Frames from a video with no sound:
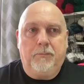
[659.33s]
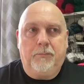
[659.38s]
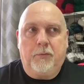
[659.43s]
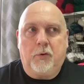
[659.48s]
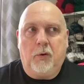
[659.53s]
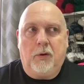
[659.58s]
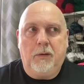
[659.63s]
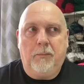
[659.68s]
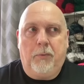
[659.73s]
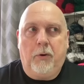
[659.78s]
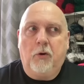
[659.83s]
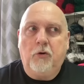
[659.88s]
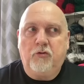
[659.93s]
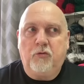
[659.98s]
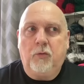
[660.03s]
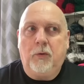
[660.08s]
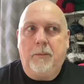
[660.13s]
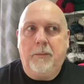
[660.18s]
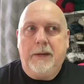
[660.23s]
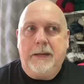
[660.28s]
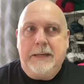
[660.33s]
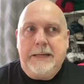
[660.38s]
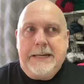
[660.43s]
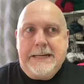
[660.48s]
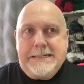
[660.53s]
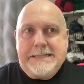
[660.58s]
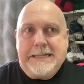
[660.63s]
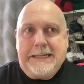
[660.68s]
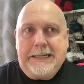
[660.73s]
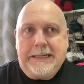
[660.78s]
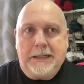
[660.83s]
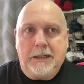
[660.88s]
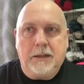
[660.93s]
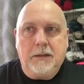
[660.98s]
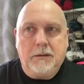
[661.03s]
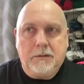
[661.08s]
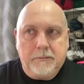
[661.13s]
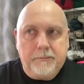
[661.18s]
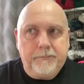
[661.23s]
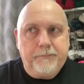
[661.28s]
quite posh women, knitting
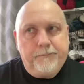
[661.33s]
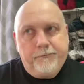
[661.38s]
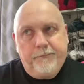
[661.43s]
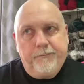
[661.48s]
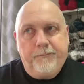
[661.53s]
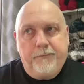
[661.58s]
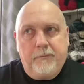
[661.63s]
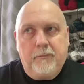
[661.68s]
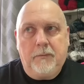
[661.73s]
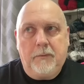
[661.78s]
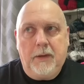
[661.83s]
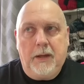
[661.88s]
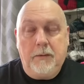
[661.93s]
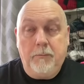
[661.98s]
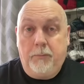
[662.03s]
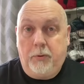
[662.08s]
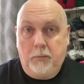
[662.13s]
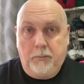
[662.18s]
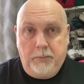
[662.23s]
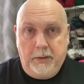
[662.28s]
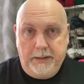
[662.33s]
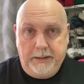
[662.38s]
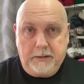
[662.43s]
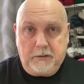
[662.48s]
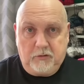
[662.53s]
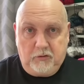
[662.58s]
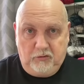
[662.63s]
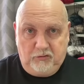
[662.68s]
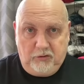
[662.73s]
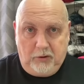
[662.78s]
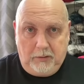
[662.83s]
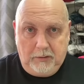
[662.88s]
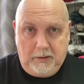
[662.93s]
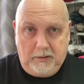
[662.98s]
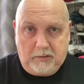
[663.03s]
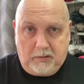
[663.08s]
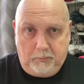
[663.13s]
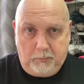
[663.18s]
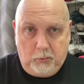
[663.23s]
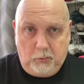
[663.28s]
in public to show their
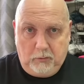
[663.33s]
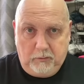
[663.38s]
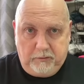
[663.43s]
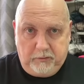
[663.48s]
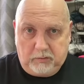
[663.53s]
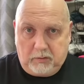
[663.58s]
support for